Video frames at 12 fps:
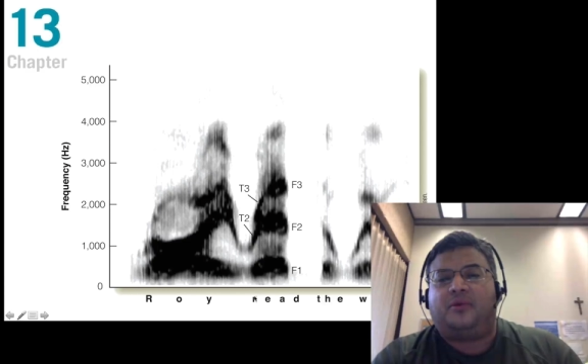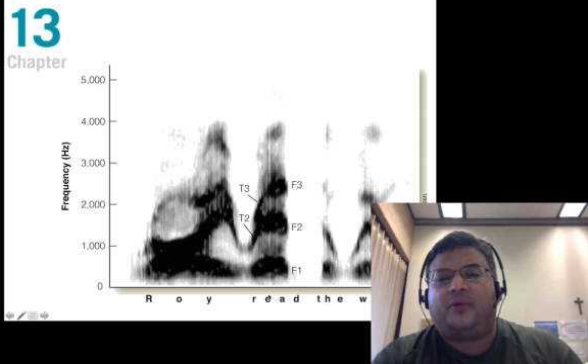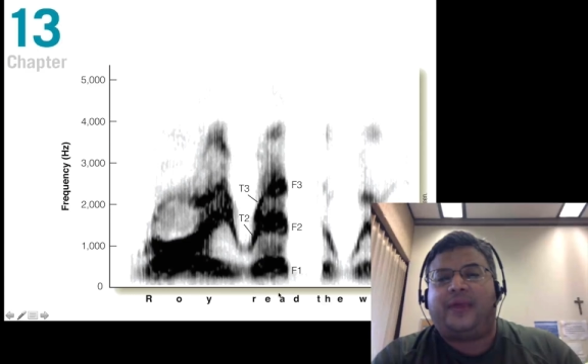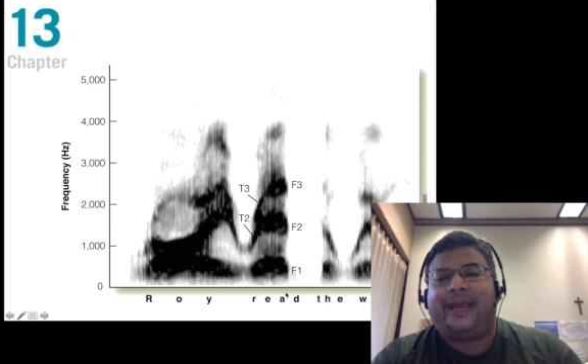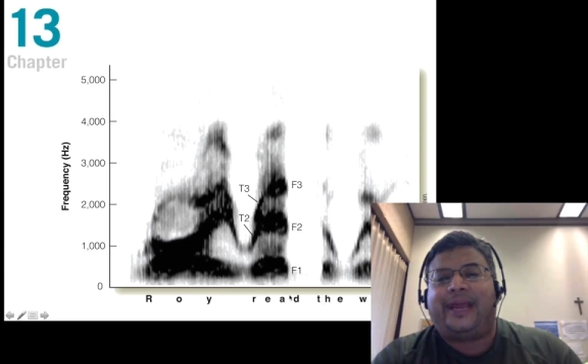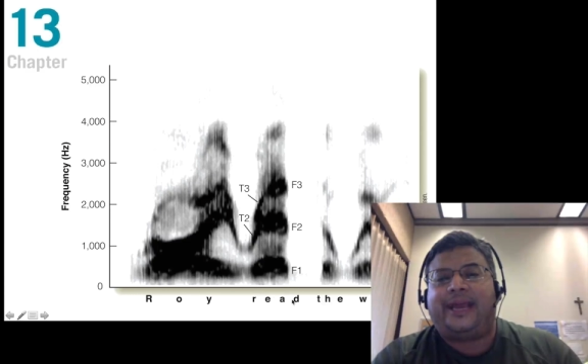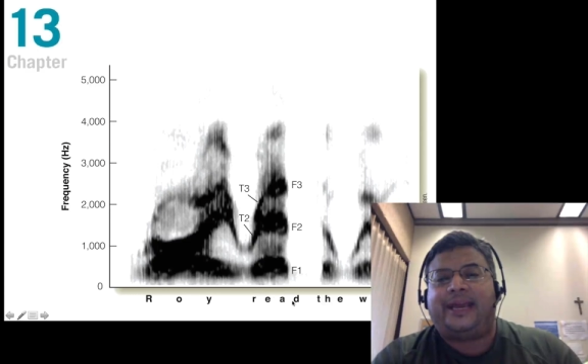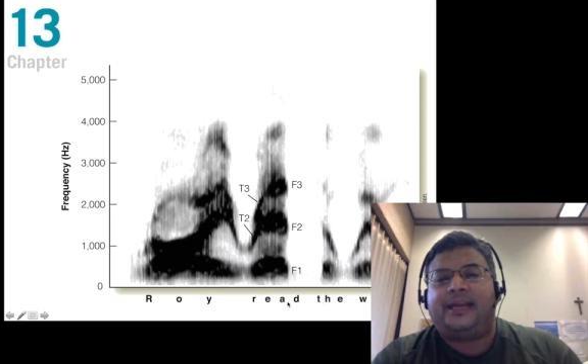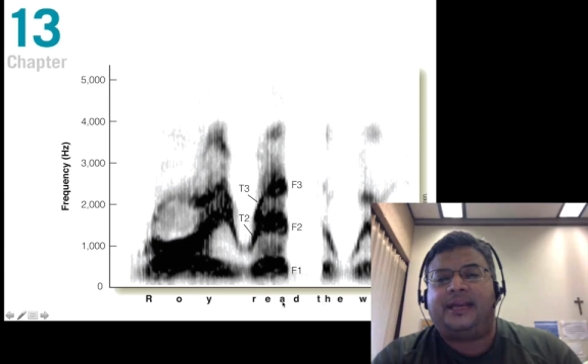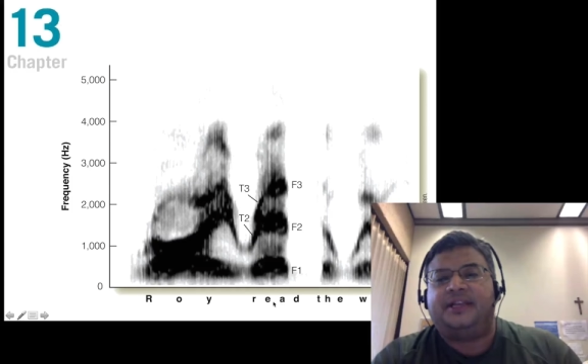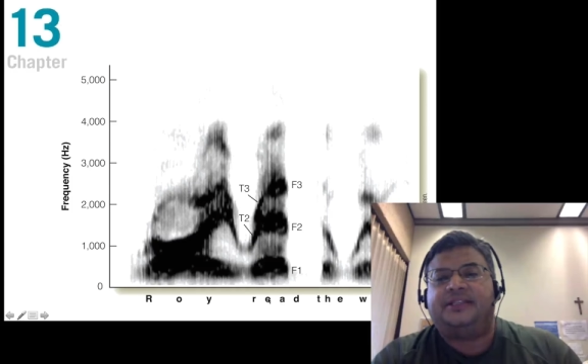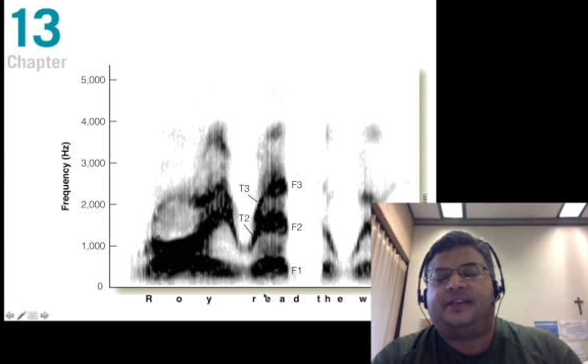
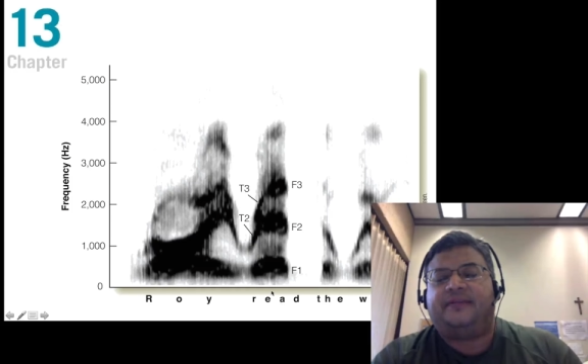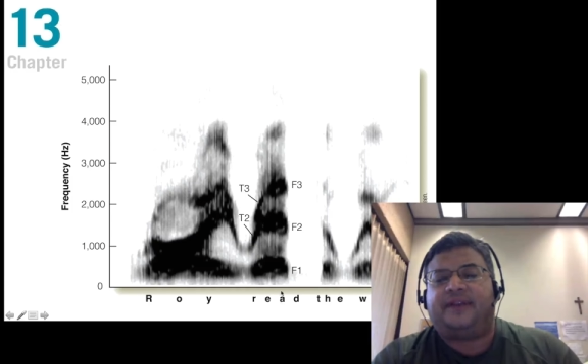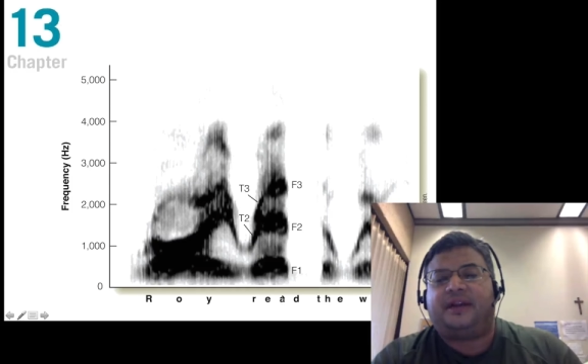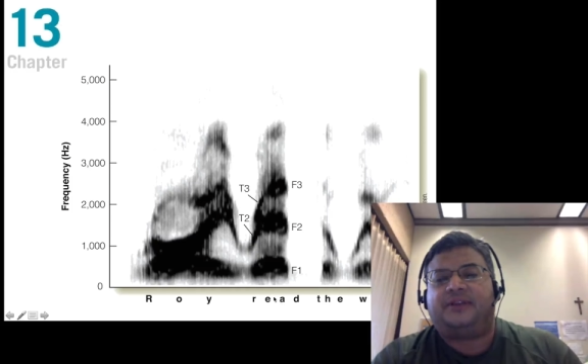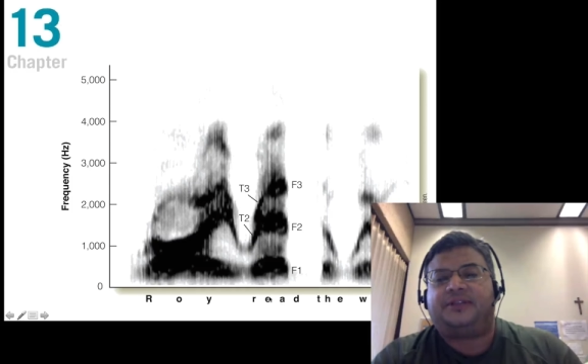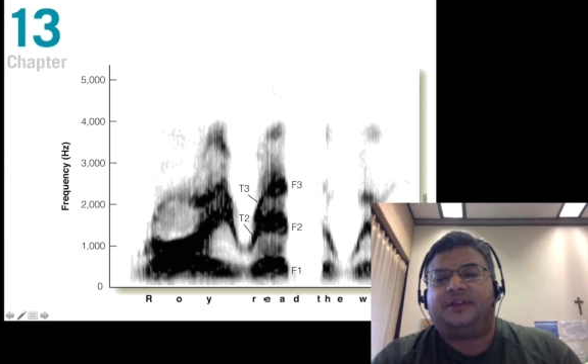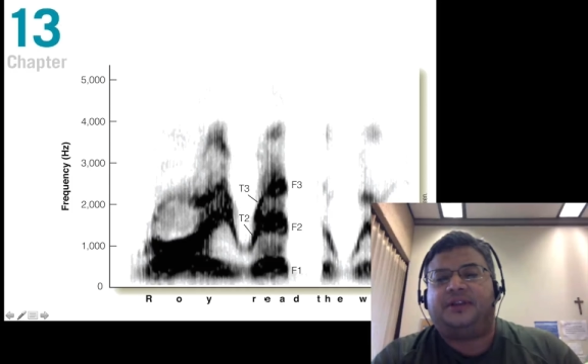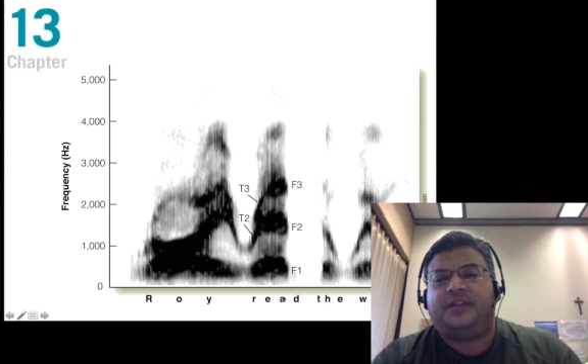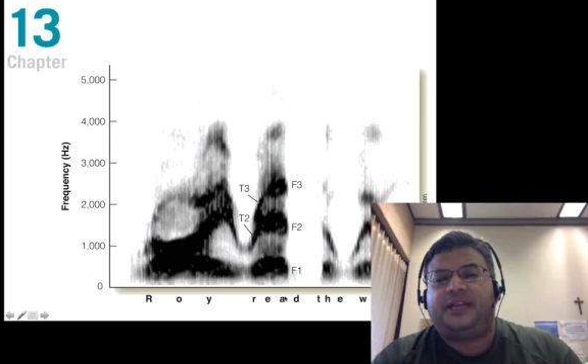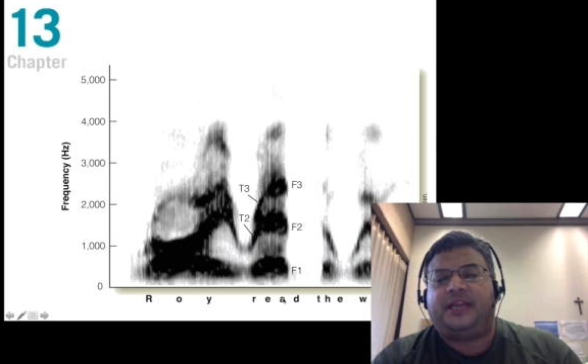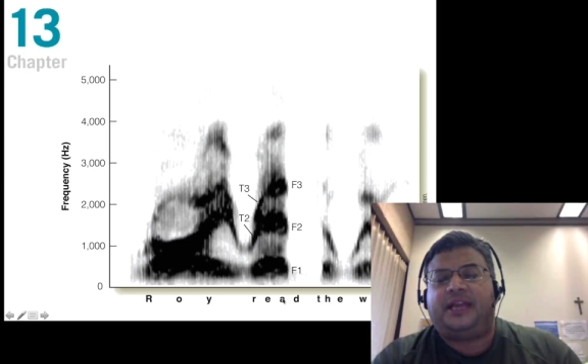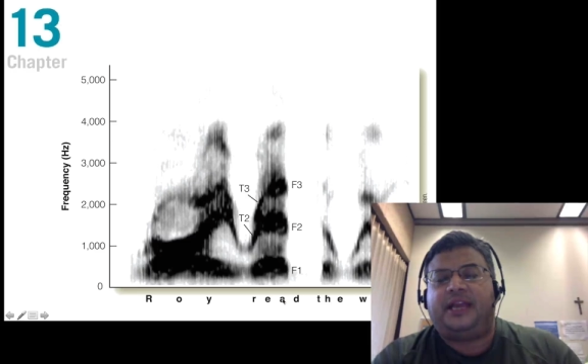Red is a vowel sound.
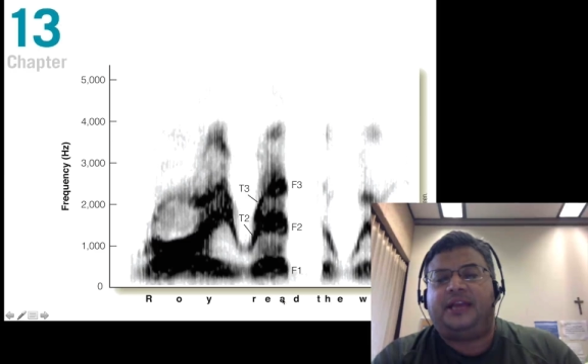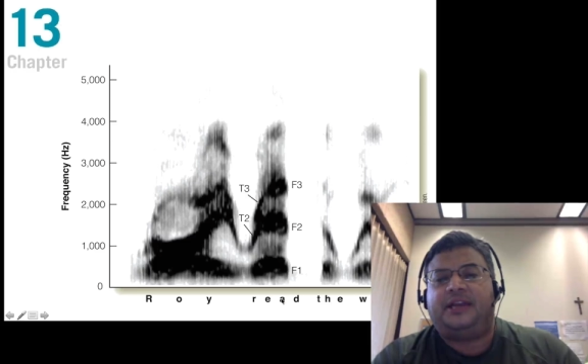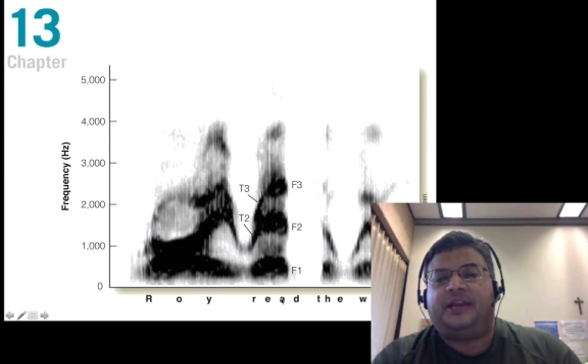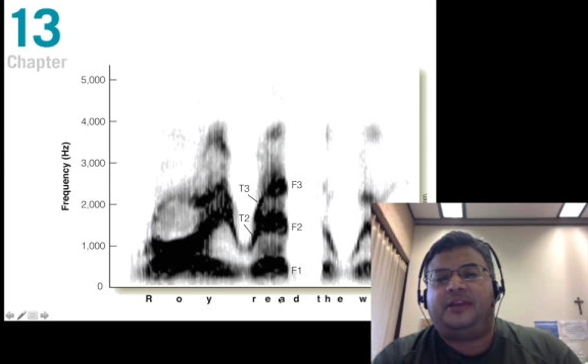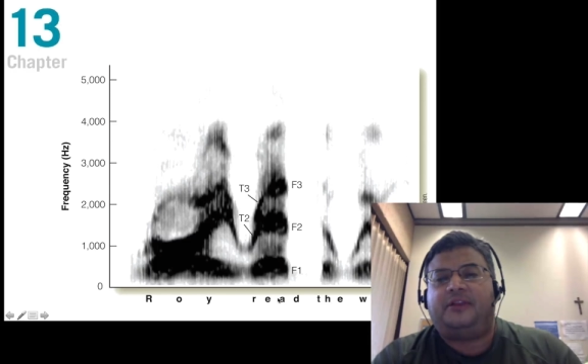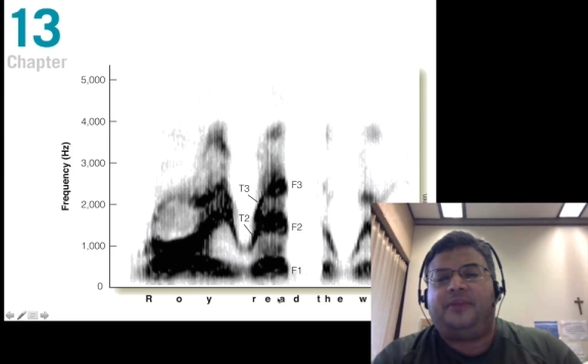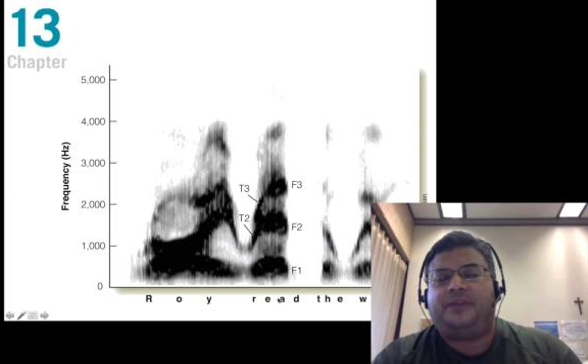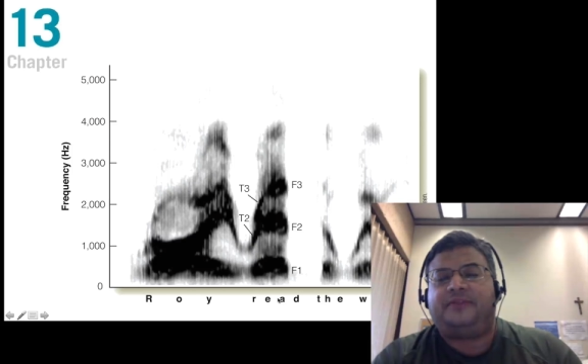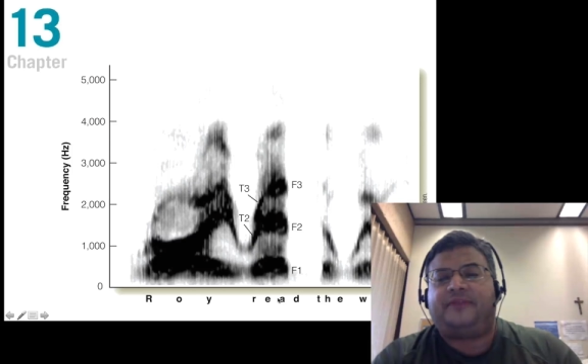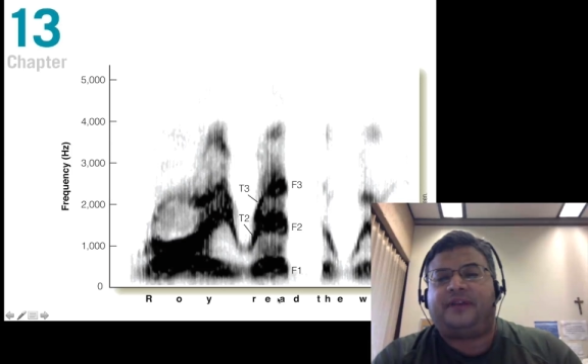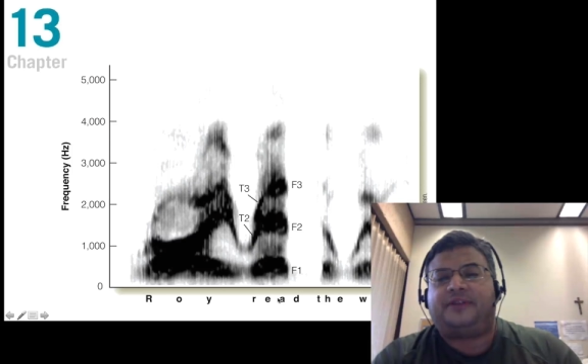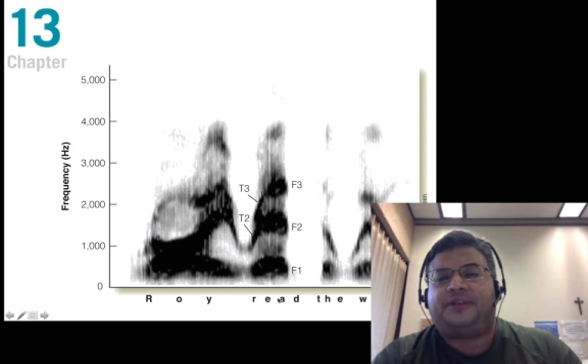The ea together makes a
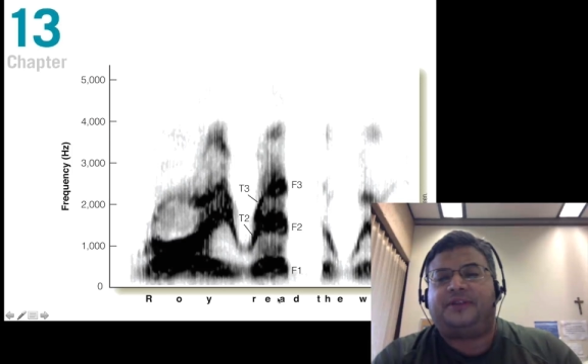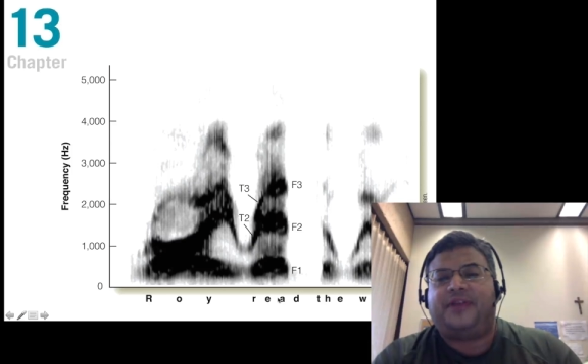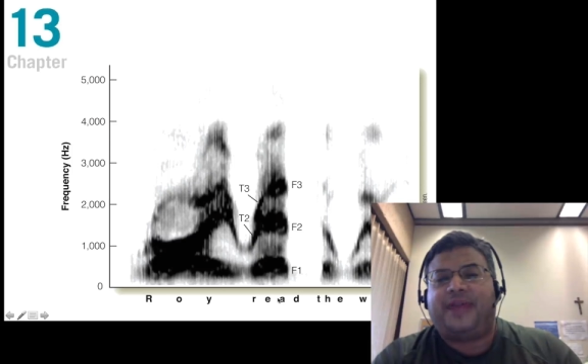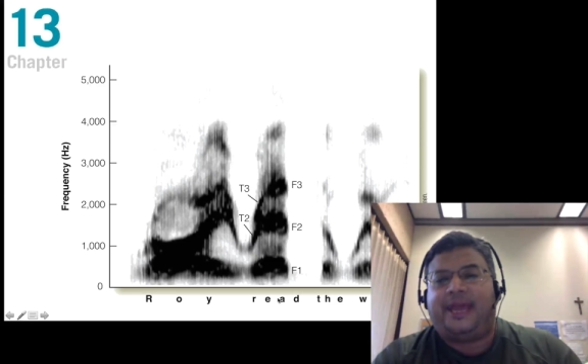vowel sound,